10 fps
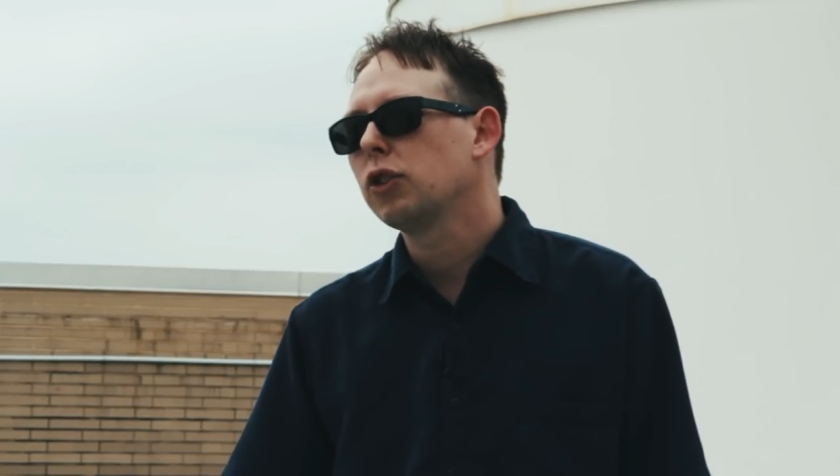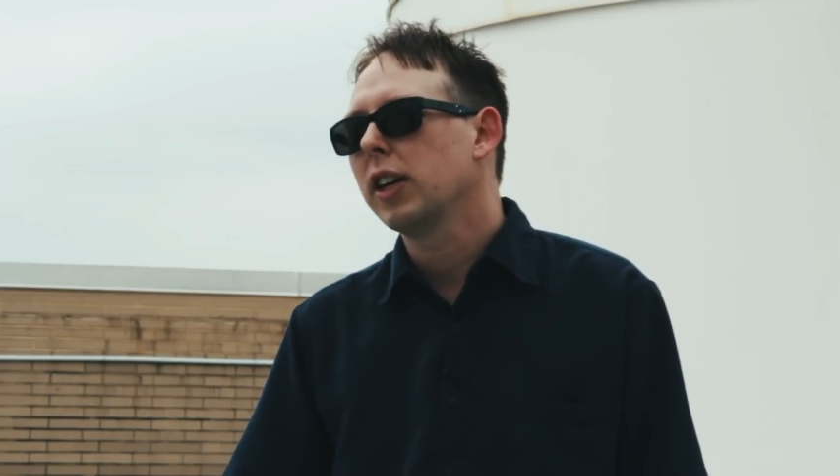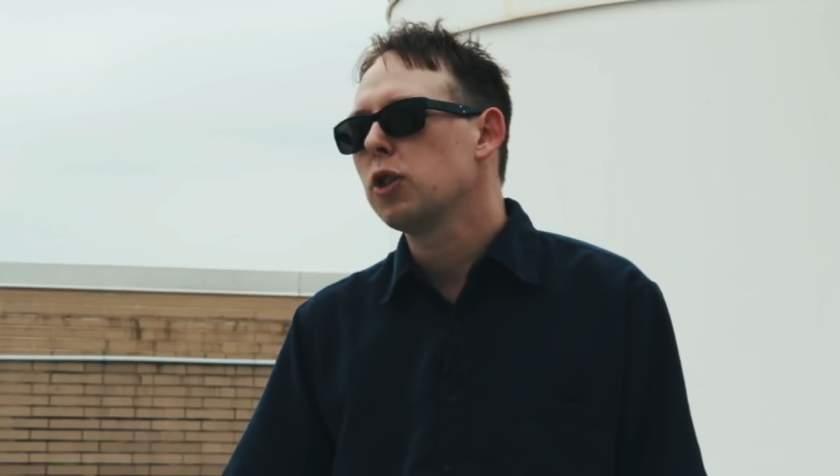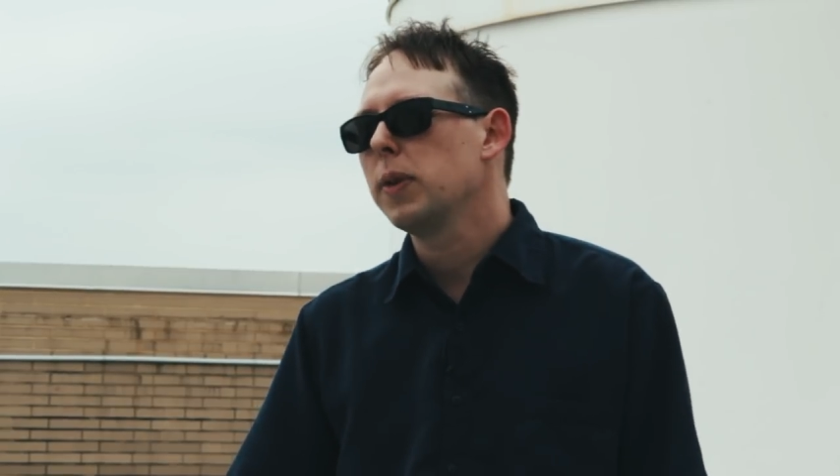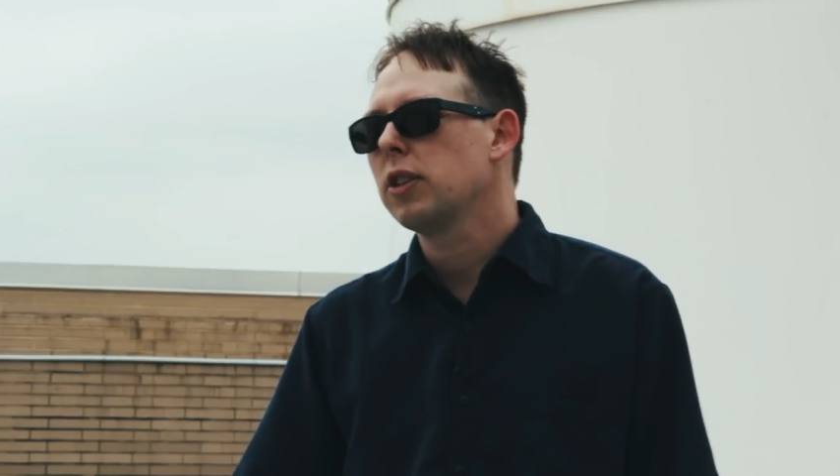
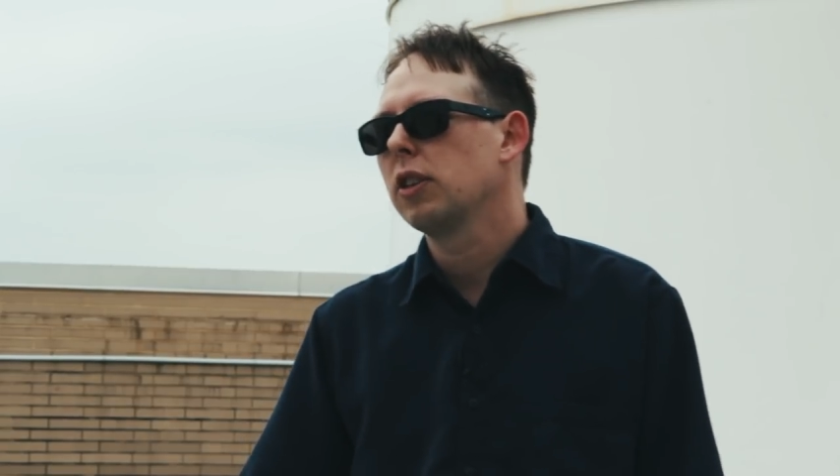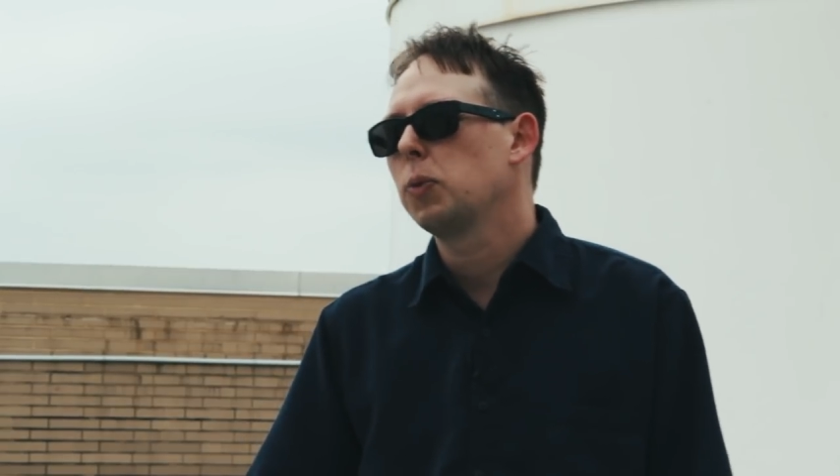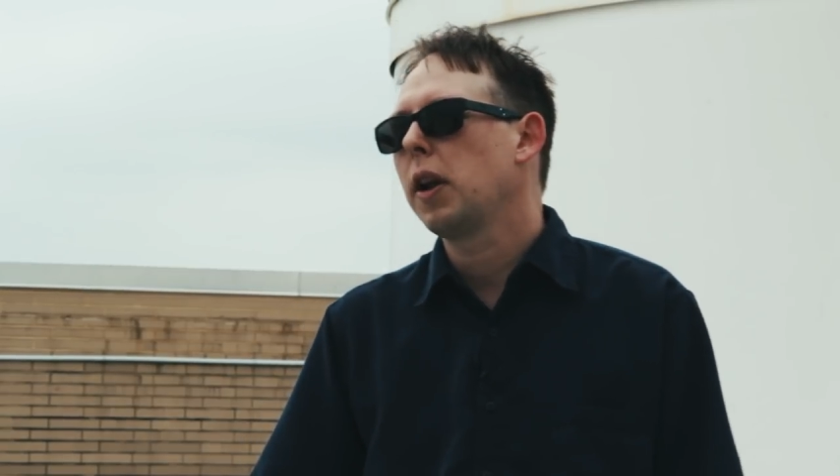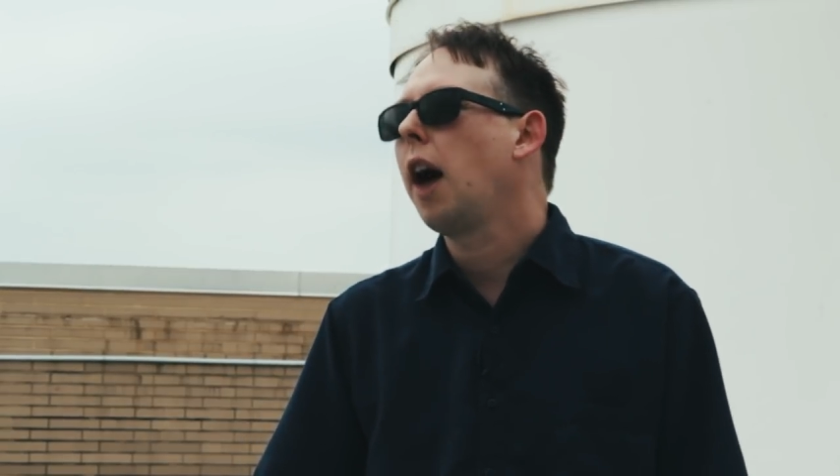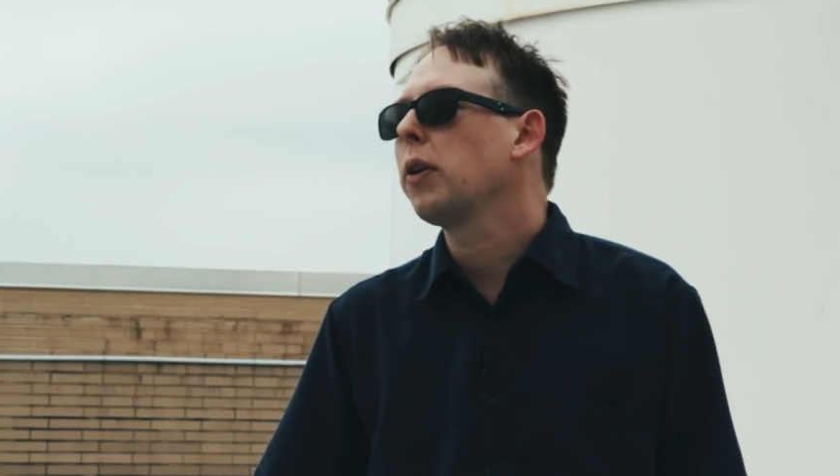transmissions,
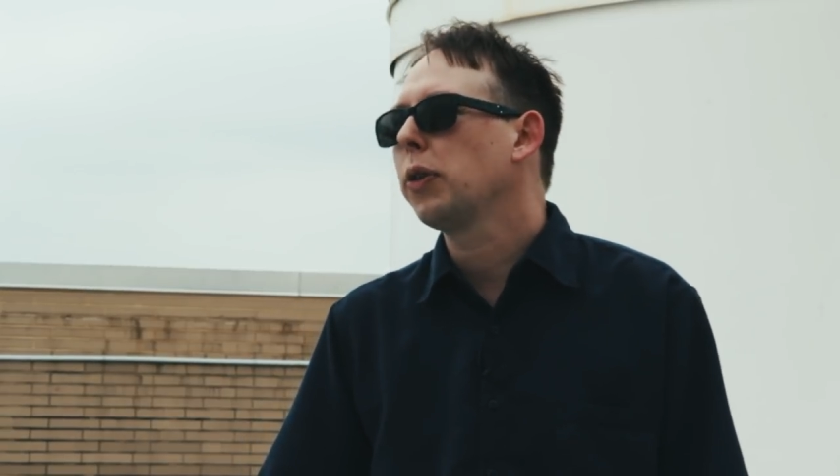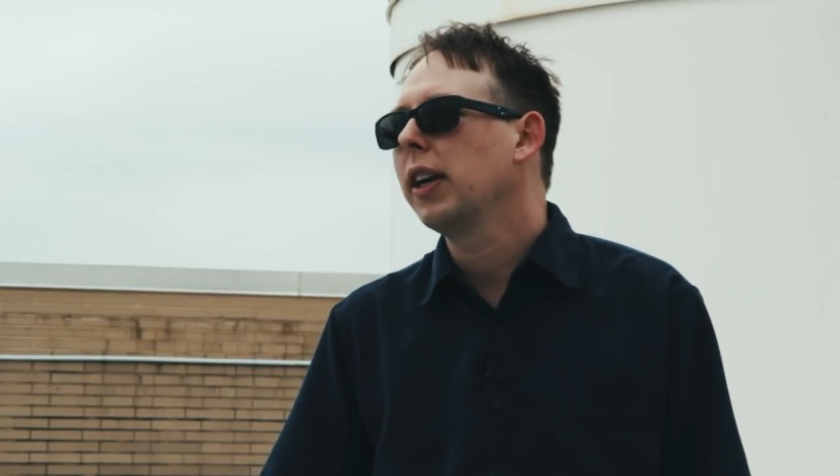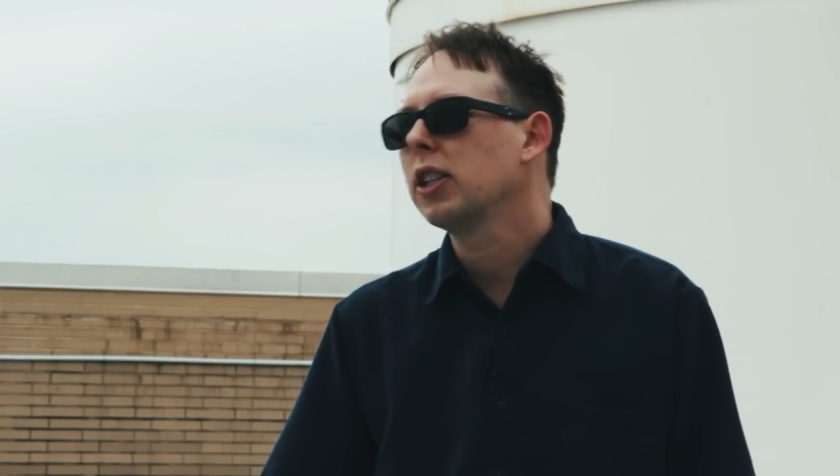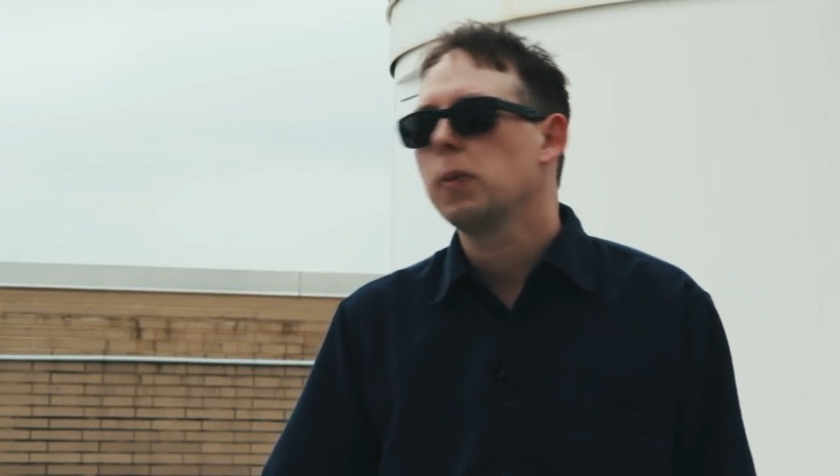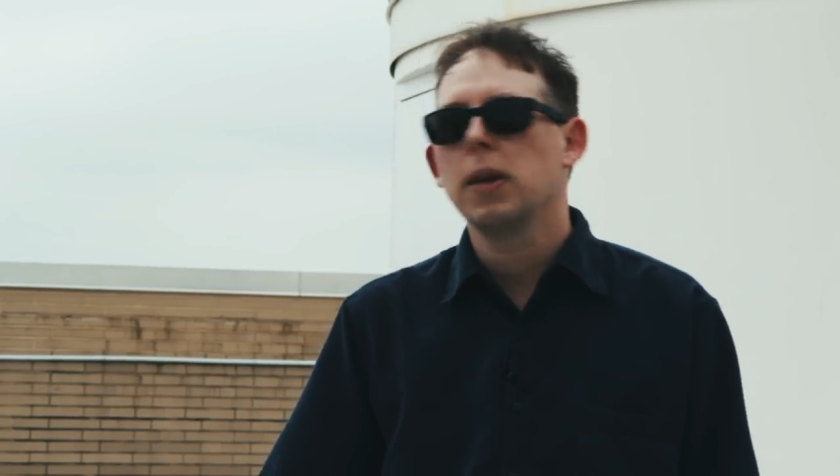but other
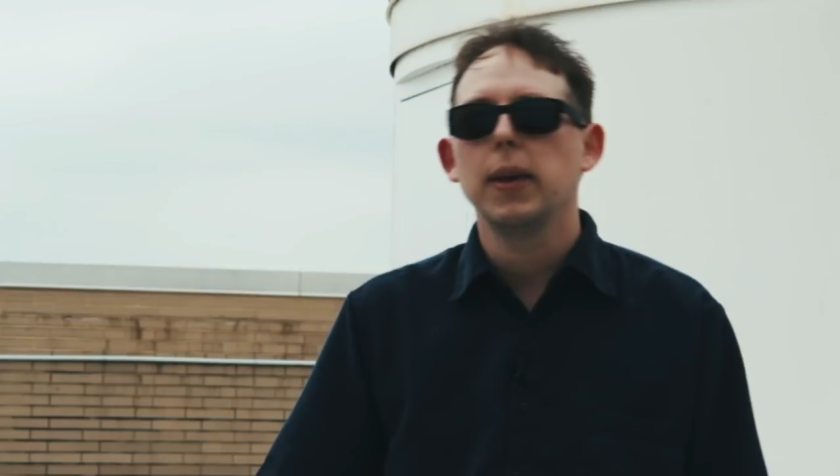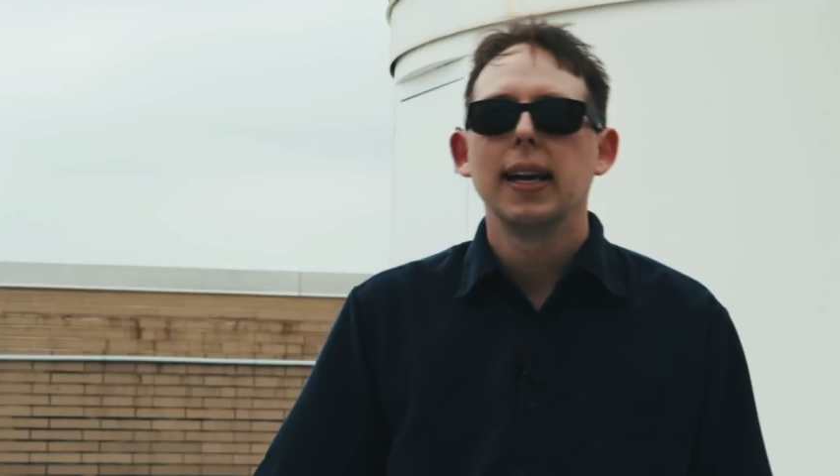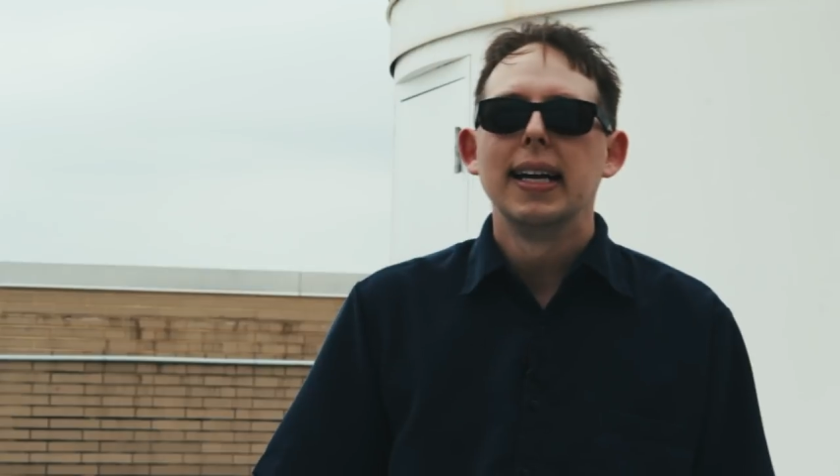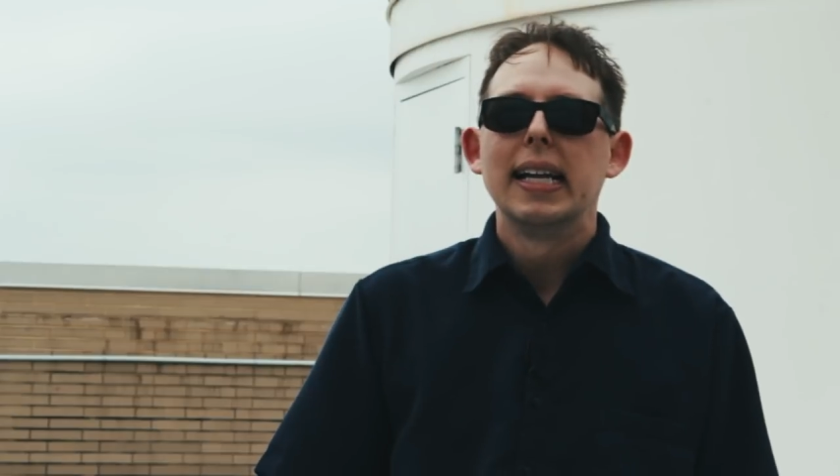things, maybe